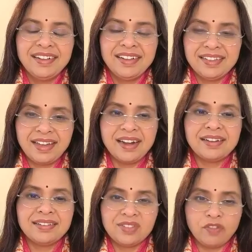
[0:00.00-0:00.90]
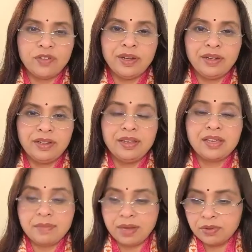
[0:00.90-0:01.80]
his heart softened, he
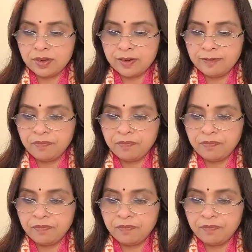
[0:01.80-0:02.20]
came out,